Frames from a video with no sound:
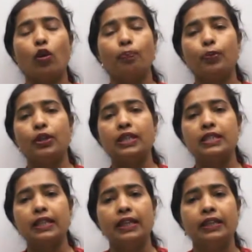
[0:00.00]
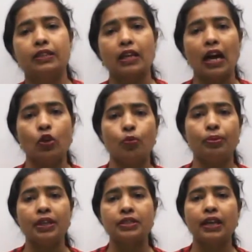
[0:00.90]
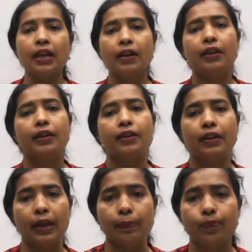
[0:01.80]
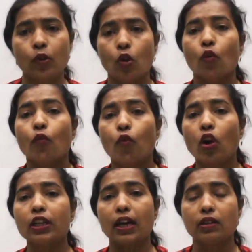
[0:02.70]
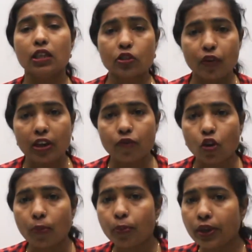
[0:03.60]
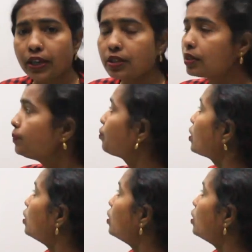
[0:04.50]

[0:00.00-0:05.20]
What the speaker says: components in its IUPAC name. What are these 5 components?